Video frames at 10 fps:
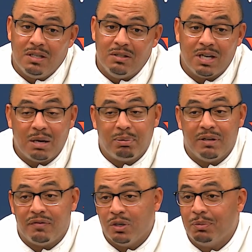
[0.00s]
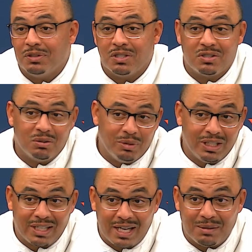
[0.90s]
you got to play field position to win
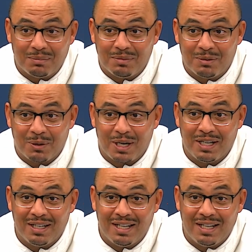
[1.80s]
the game, right?